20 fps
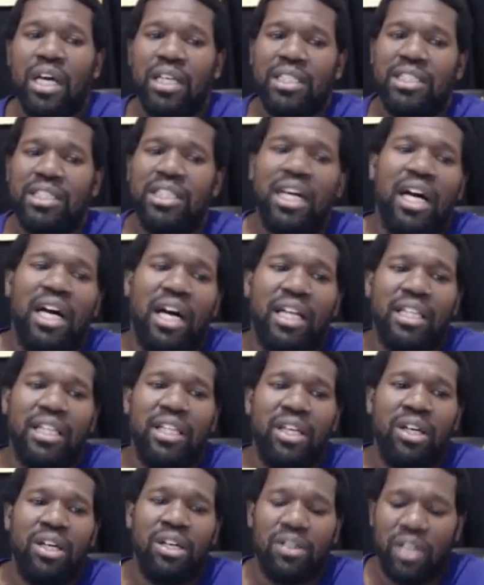John
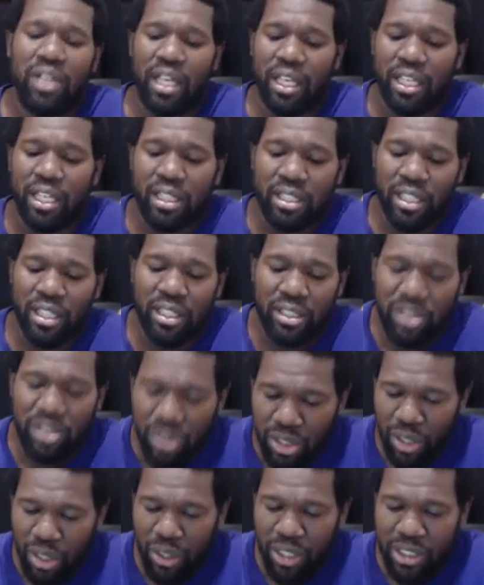lived,
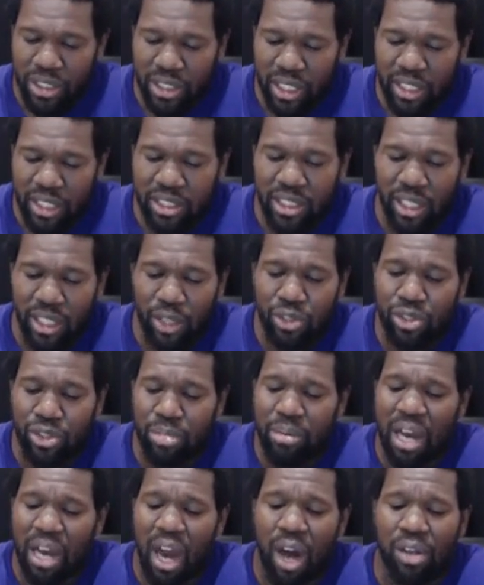and it tells
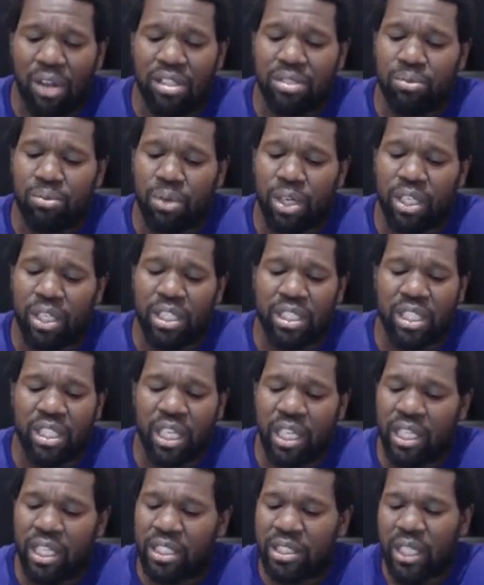you about all his word
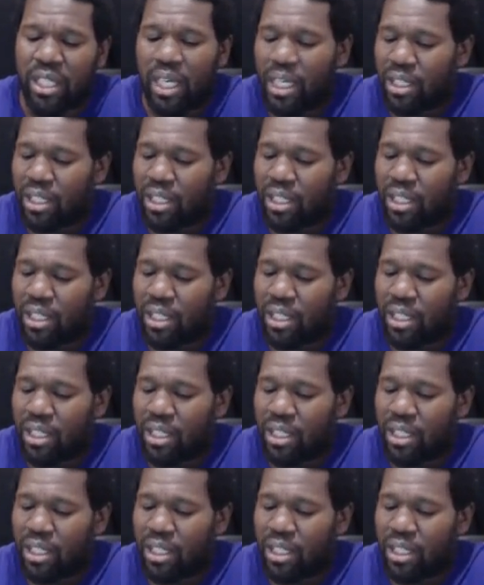deeds,